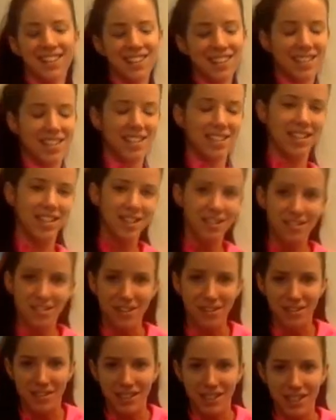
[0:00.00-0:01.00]
Not that you know
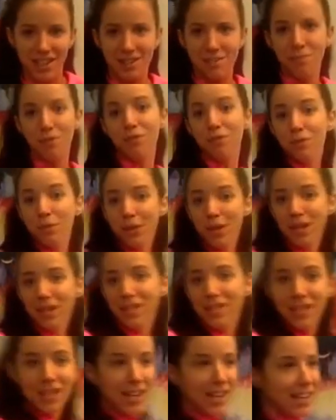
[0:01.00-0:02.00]
it's again, but for me it's
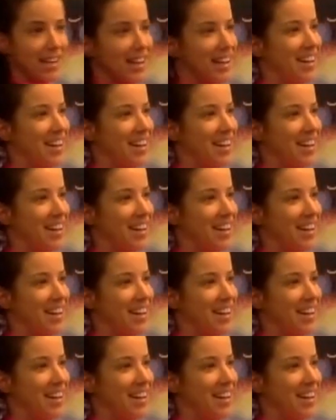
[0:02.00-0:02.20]
again.